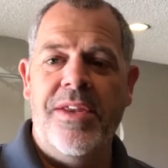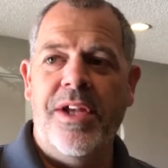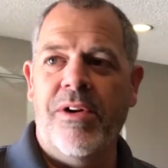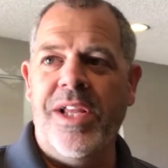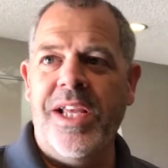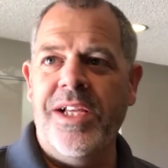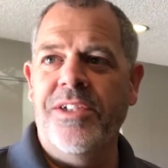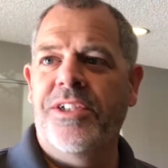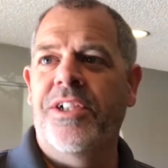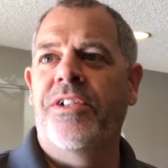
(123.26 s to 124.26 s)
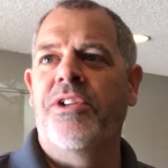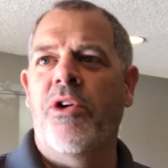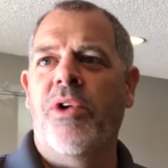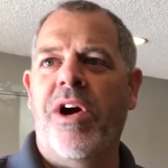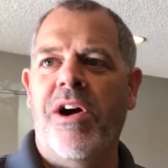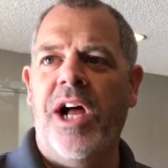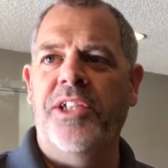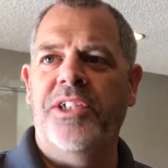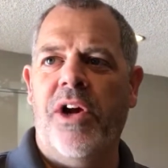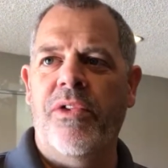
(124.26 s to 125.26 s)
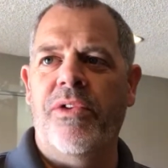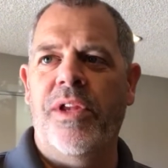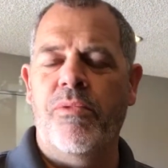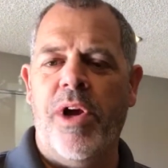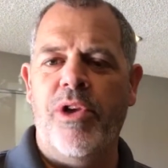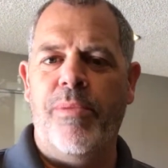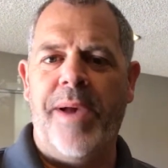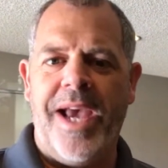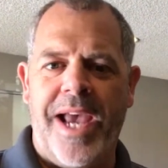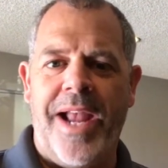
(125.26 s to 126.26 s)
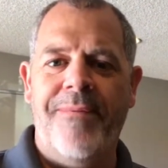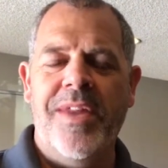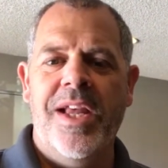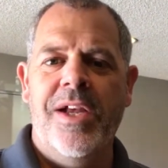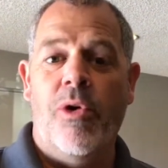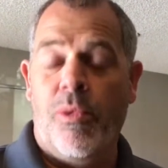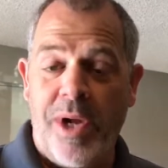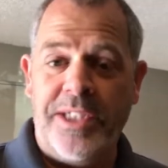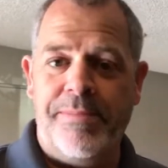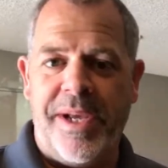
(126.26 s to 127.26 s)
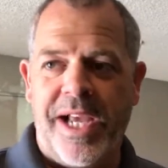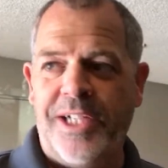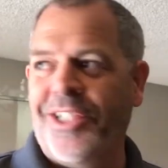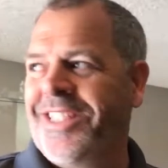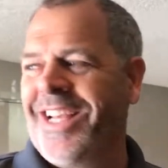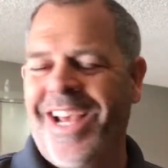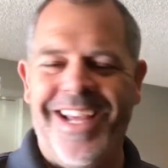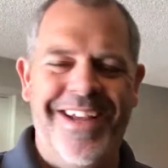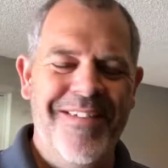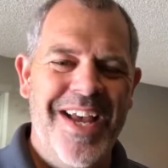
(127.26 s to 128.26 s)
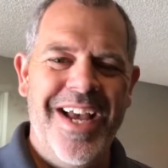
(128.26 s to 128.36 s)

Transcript: There is no cost other than what you pay, or want to pay, I should say.